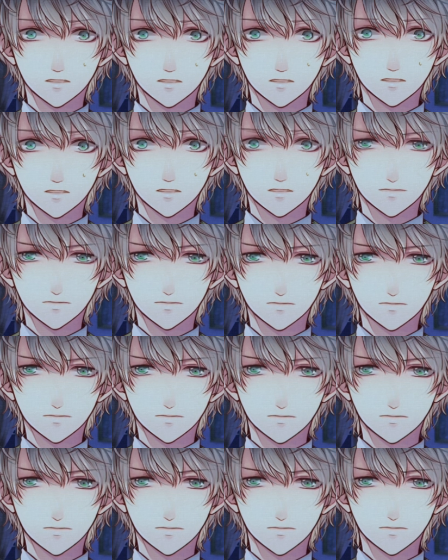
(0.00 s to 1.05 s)

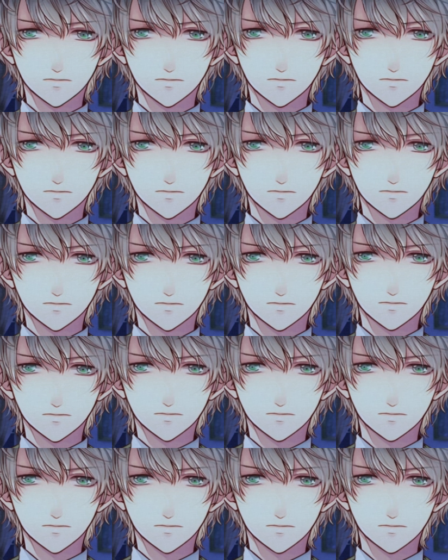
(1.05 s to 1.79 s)
(silence)